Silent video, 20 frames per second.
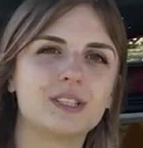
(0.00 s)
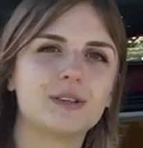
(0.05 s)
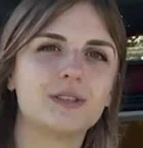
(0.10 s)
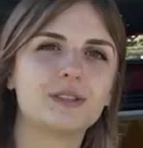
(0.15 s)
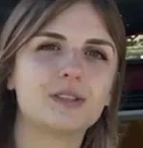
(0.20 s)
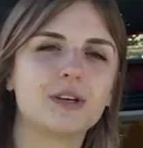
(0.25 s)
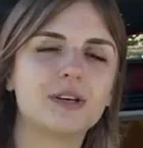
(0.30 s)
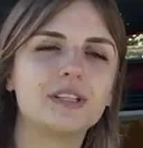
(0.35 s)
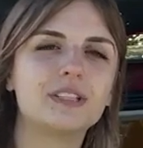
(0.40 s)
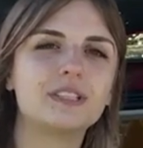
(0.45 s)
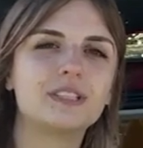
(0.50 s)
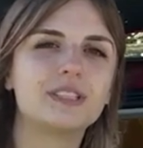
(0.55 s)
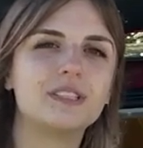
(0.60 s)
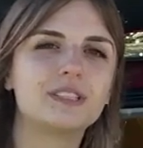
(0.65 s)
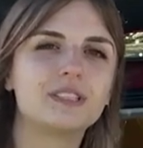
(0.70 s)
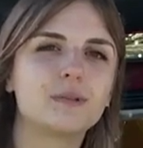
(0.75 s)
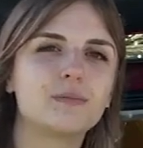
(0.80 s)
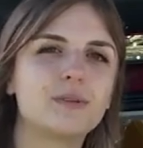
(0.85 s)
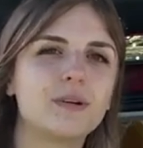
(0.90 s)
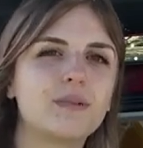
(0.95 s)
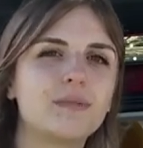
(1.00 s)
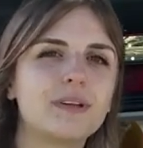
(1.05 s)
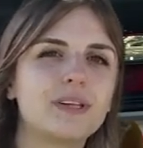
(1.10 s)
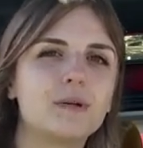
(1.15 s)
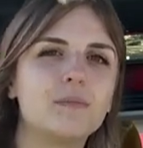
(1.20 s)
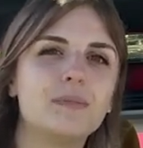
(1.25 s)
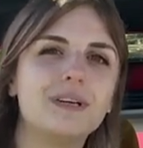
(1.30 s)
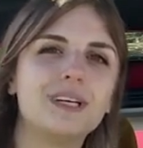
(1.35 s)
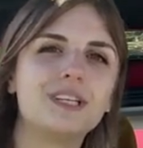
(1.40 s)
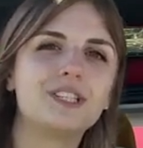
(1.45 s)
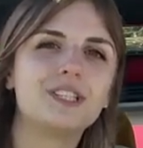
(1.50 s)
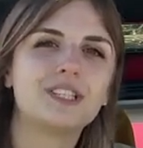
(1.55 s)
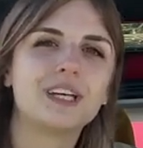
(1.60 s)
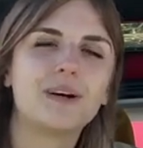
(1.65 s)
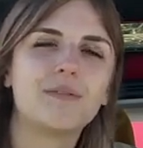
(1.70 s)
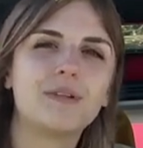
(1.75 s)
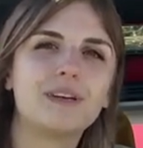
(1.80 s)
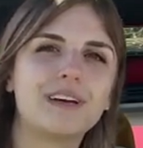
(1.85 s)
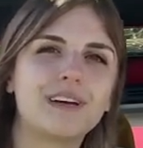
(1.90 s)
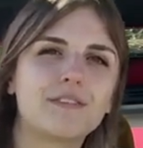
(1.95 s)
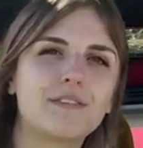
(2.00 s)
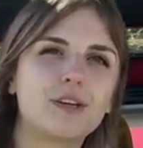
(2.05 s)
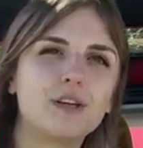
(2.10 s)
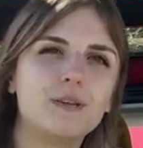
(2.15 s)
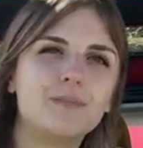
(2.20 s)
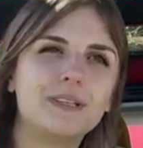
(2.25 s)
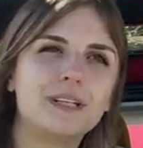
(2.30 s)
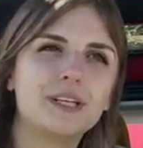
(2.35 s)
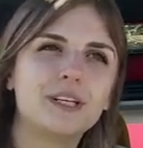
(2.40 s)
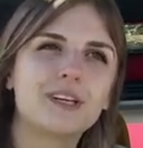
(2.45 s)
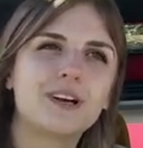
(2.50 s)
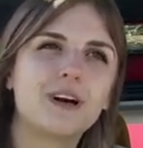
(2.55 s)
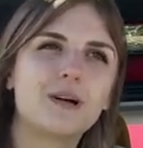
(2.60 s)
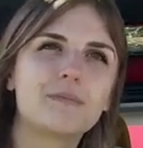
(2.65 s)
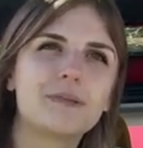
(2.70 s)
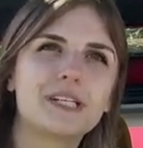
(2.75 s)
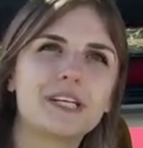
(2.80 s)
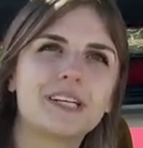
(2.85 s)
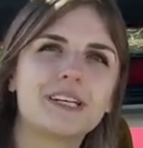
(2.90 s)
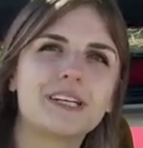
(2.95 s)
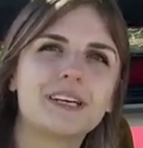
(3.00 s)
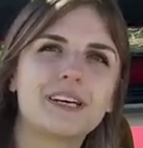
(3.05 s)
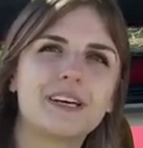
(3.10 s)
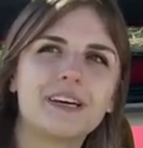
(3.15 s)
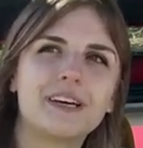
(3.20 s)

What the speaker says: So as long as you're somewhere with a beach, that would definitely be a good option.